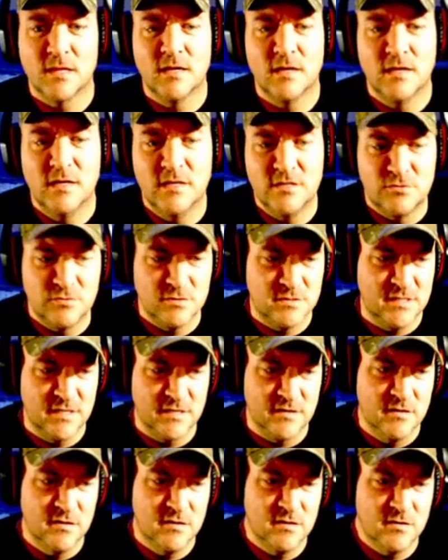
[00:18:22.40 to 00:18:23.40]

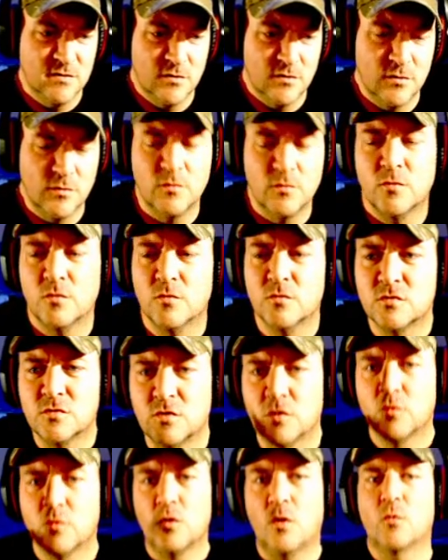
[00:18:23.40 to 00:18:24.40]
Interesting.
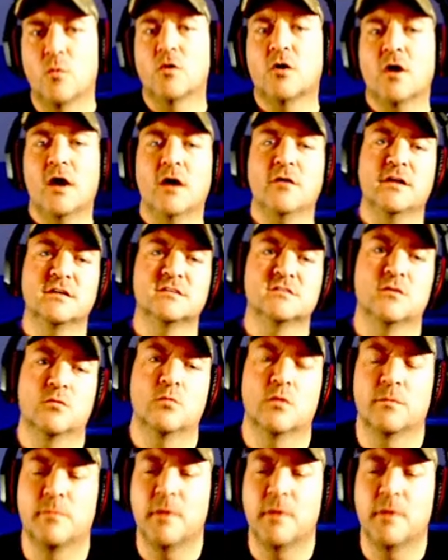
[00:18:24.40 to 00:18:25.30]
I wonder how that's going to work.